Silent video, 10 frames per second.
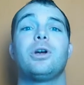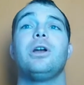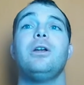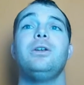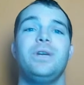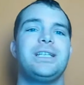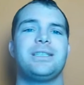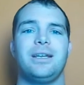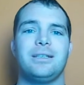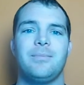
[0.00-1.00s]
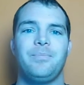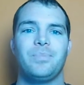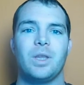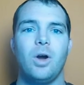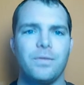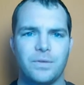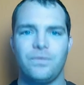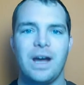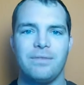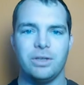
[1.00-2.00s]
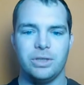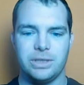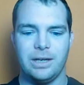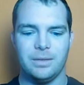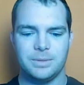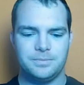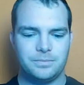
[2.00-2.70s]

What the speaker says: only reset after 500 times.